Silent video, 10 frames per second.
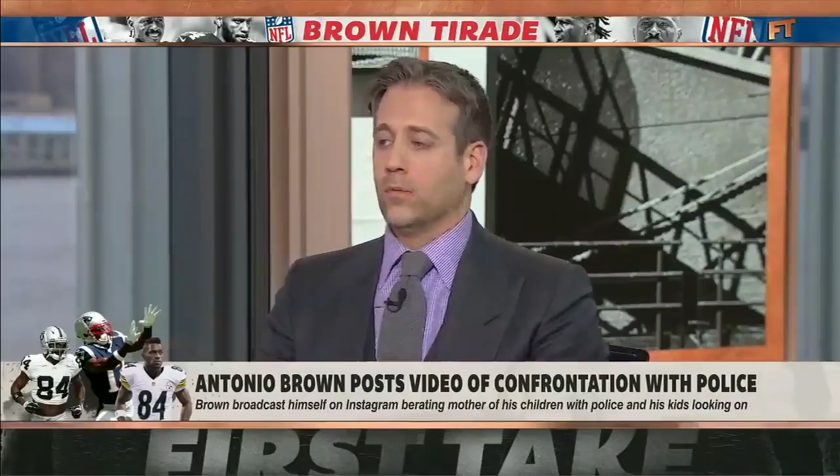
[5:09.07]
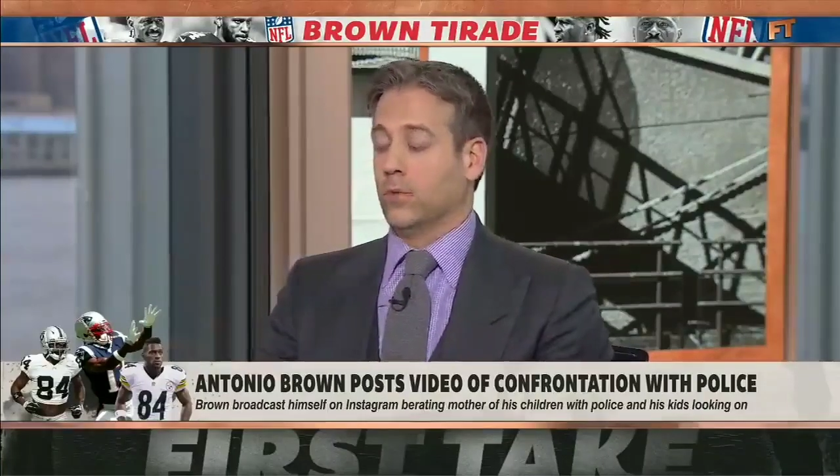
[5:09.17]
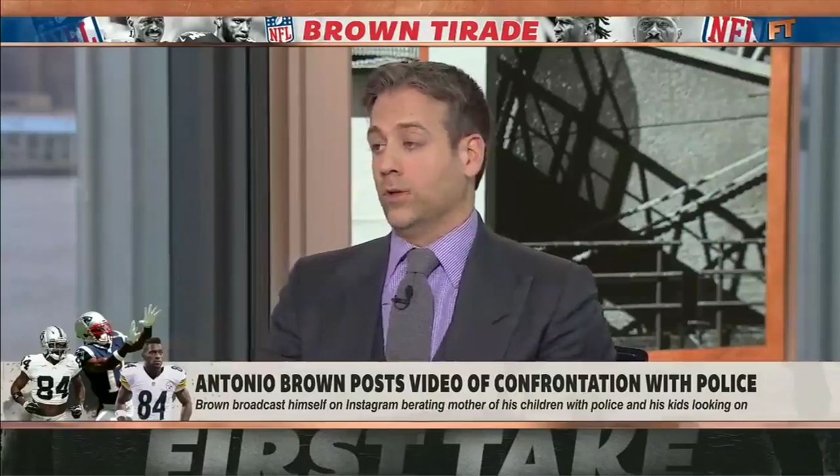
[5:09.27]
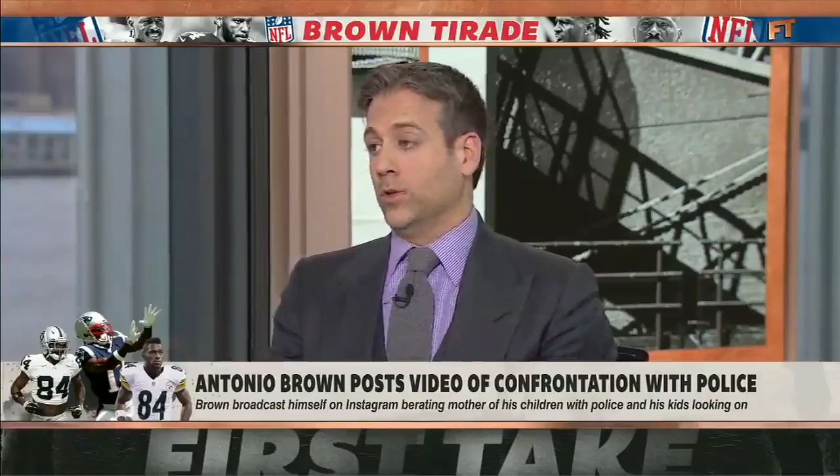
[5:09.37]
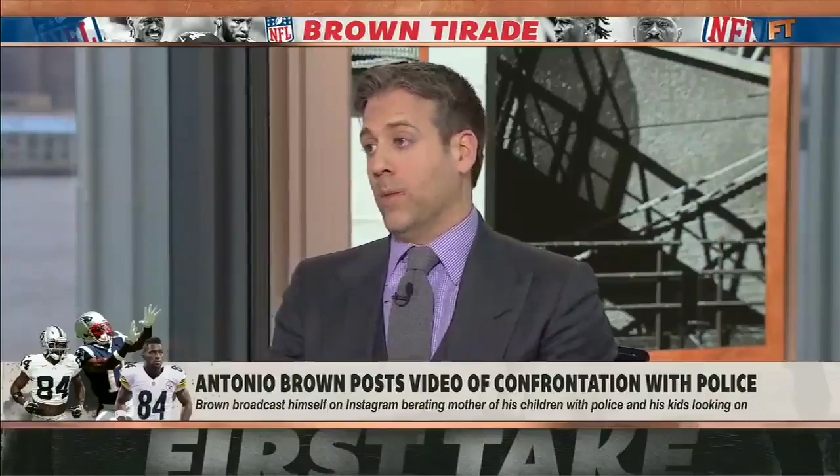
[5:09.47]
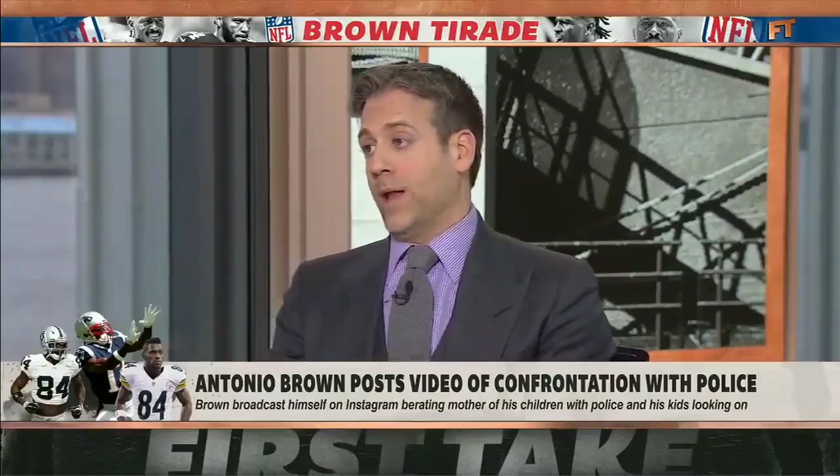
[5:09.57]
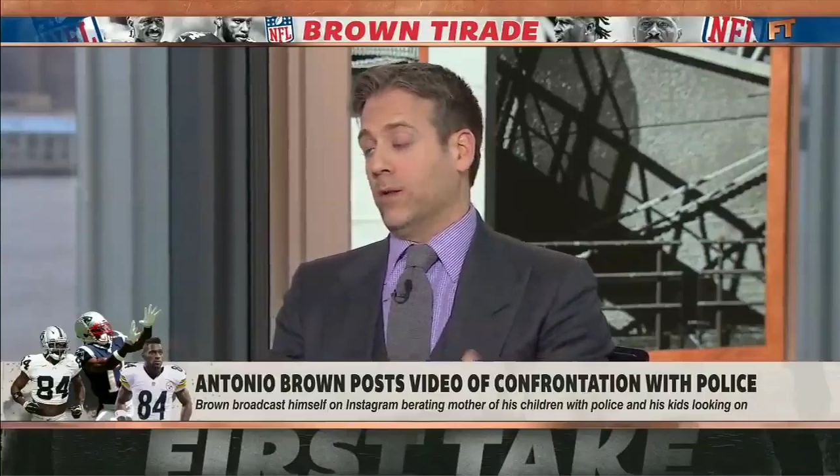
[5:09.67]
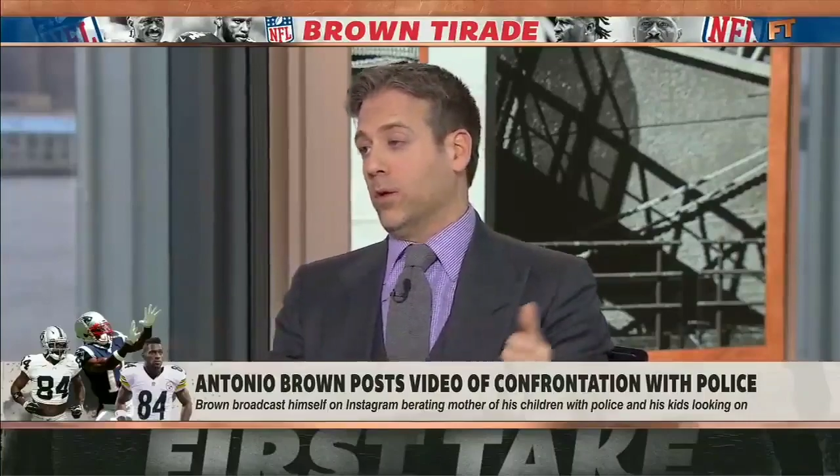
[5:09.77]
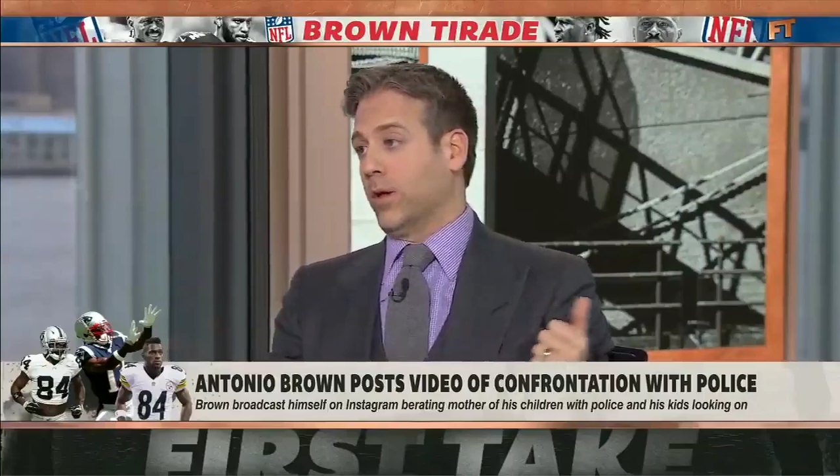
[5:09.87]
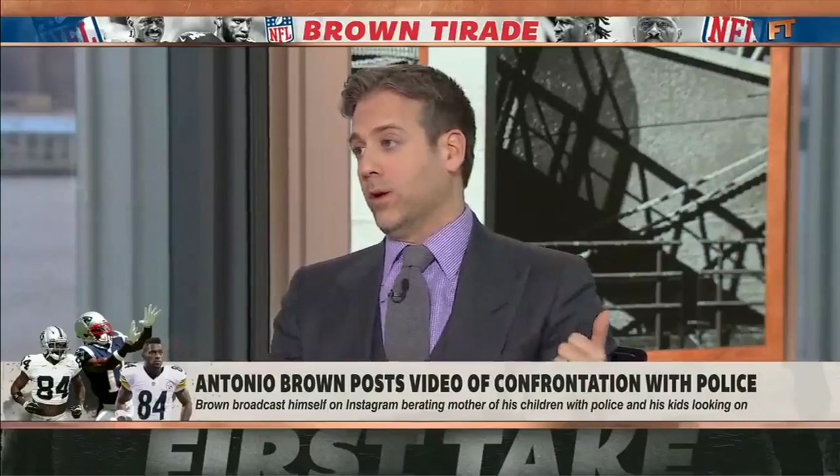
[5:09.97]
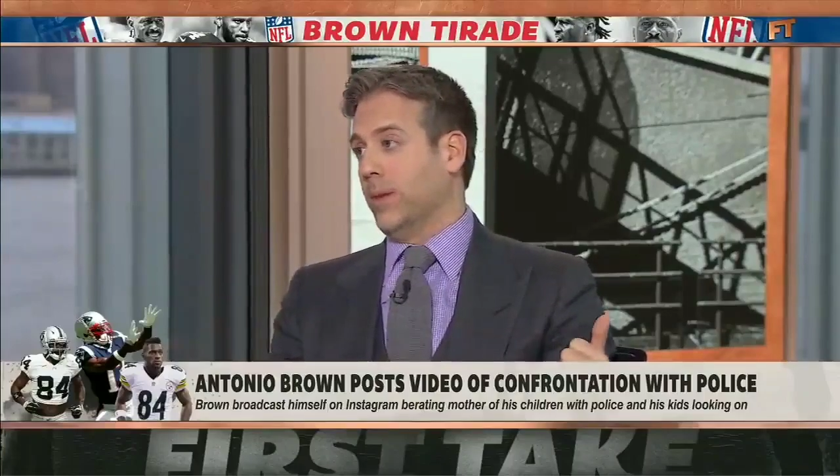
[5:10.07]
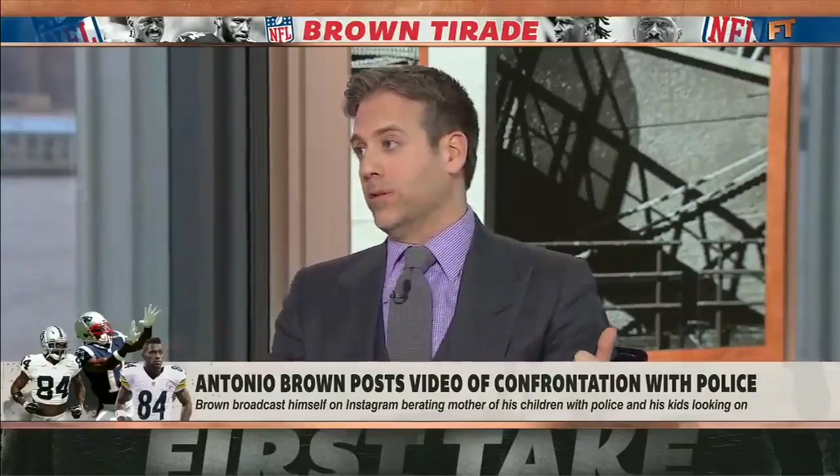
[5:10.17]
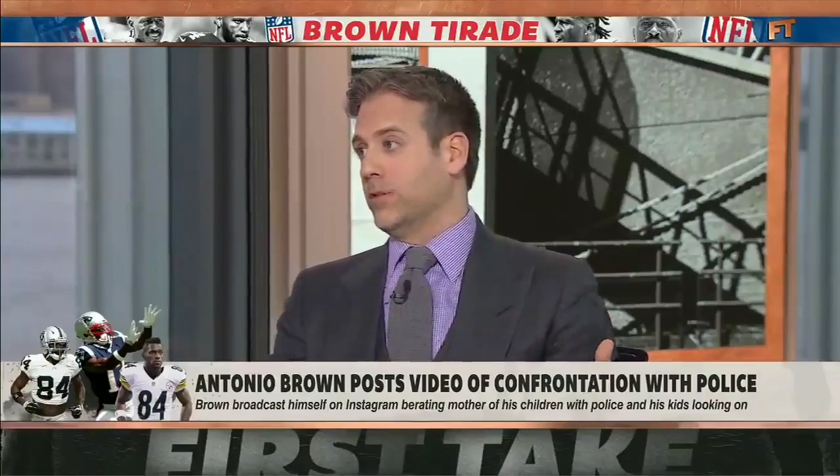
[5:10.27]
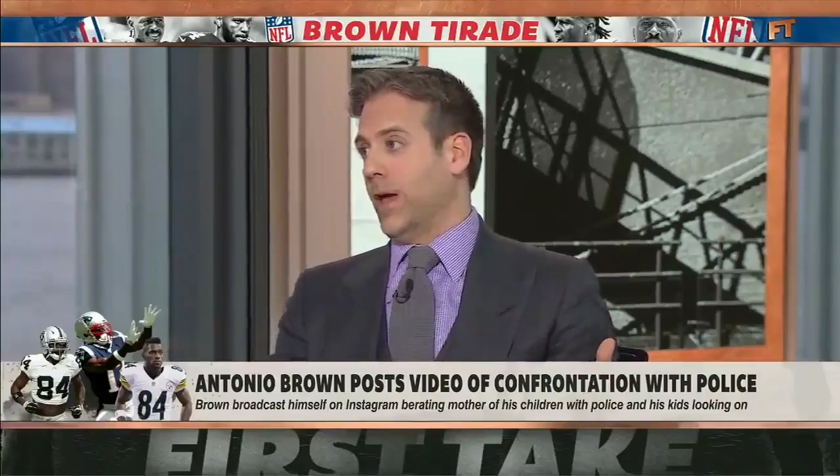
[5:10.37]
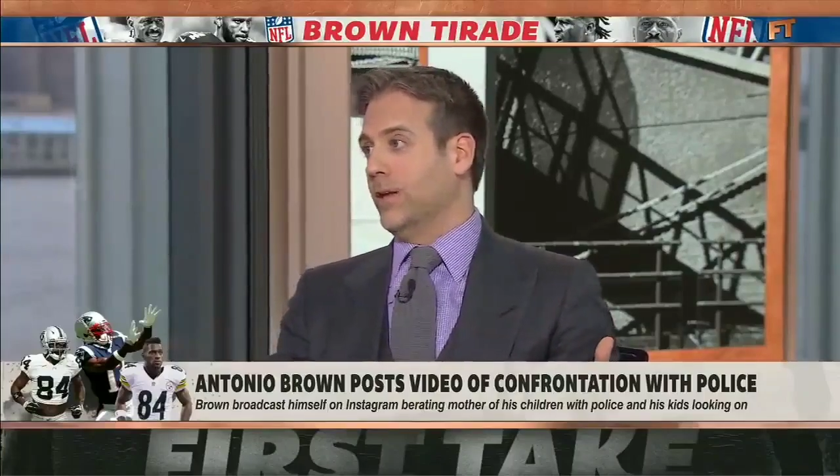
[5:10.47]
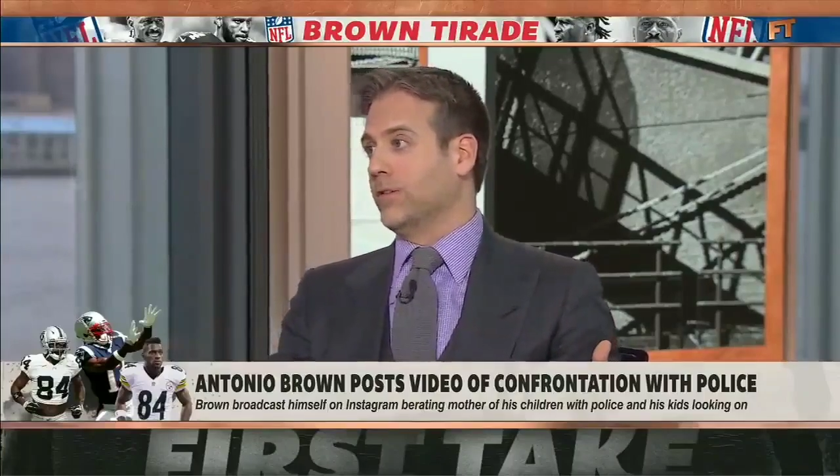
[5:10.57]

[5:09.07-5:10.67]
well, you might look at him as